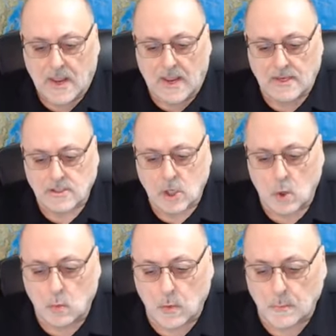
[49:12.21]
And
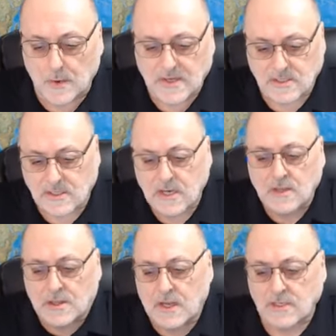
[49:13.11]
so when we see
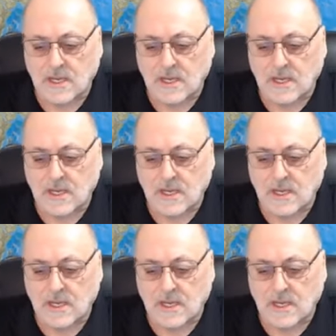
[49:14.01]
this,